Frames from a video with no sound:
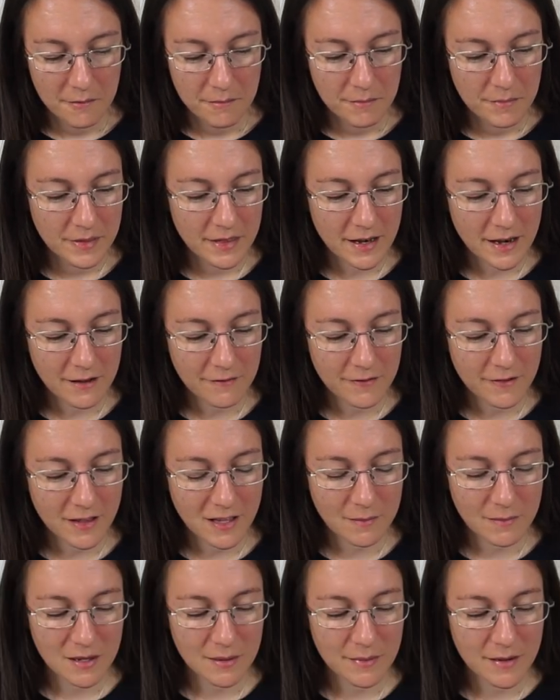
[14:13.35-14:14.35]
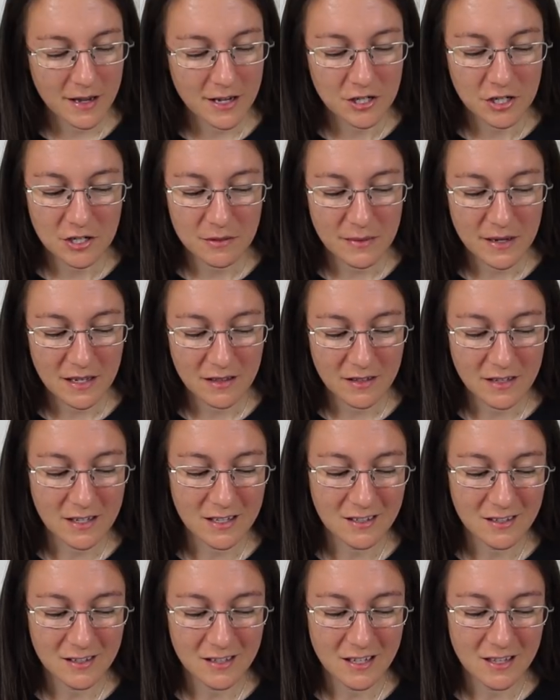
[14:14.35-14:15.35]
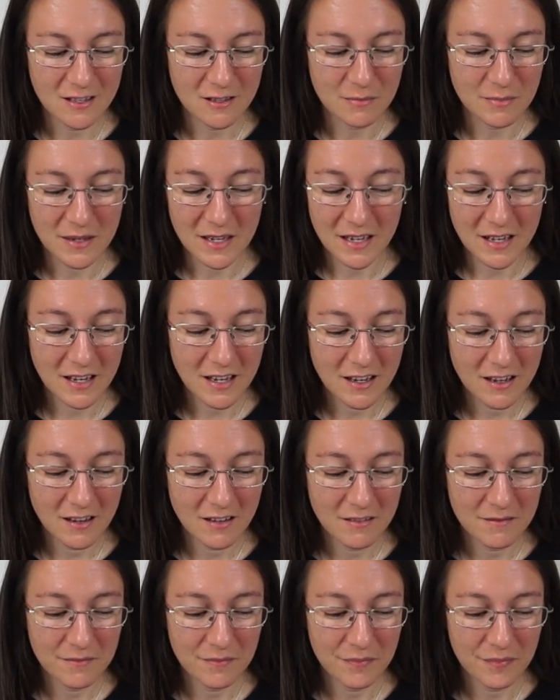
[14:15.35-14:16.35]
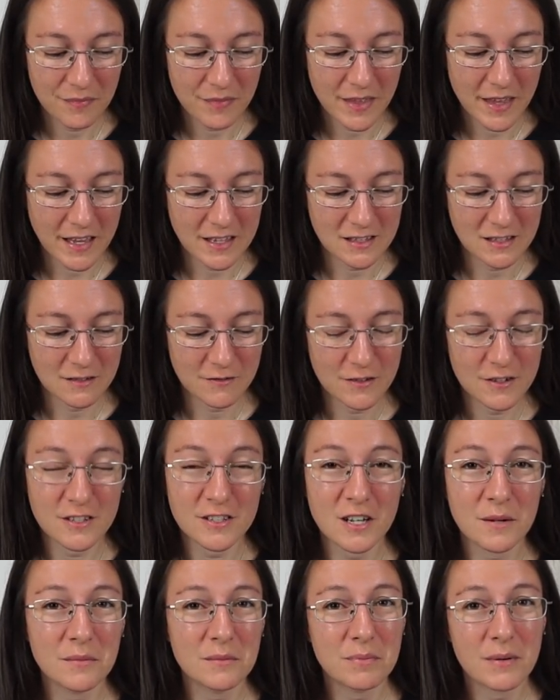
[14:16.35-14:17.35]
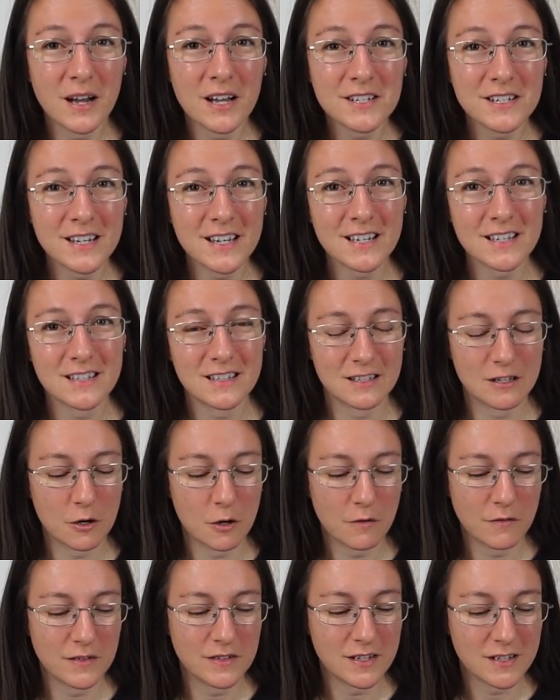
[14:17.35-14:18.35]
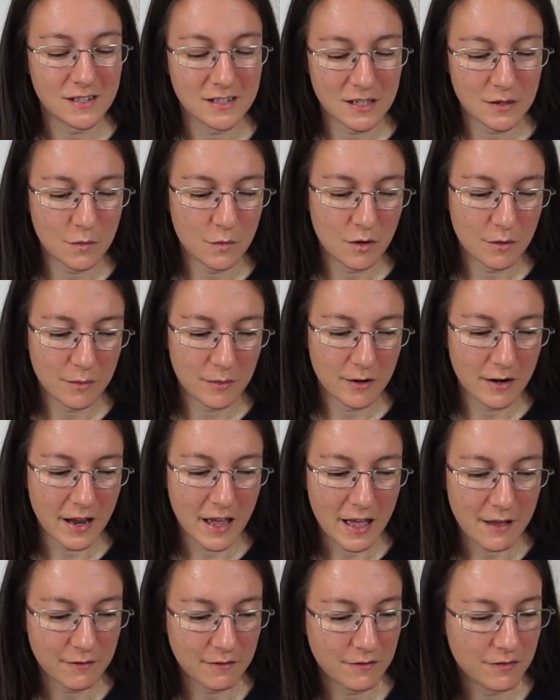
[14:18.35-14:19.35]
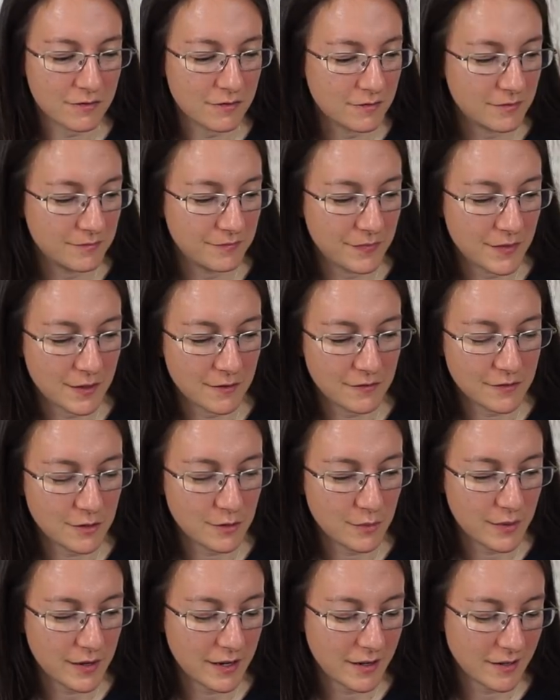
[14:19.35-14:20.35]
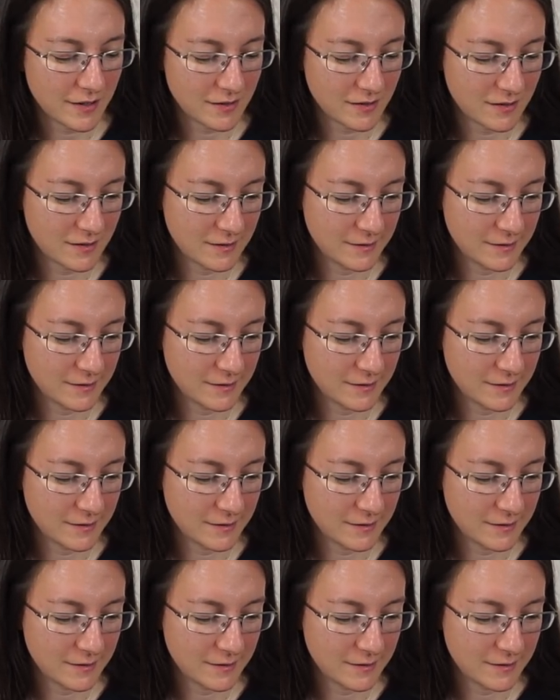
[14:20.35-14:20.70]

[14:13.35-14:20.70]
But then I feel like maybe I should make these in the beginning, like it's the first couple projects. So if it does get warmer, I have a few wears.